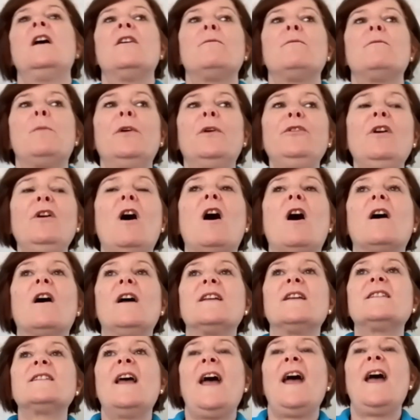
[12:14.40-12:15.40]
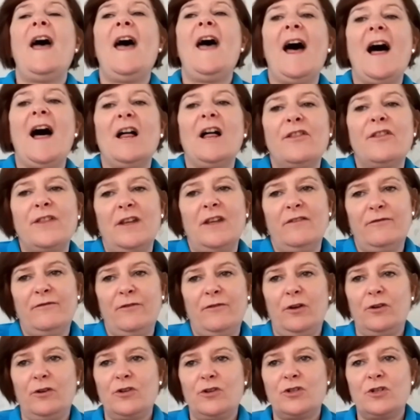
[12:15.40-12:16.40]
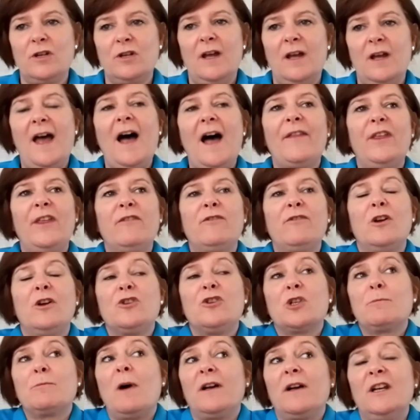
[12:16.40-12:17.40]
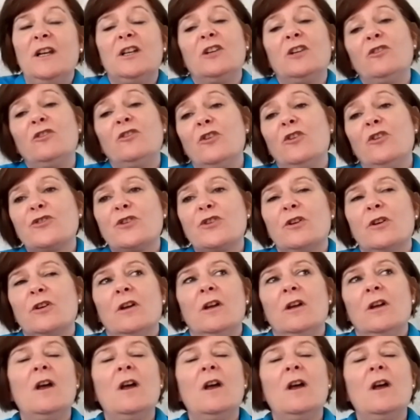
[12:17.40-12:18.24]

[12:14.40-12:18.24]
What they are is healthy foods. Healthy foods your body can use.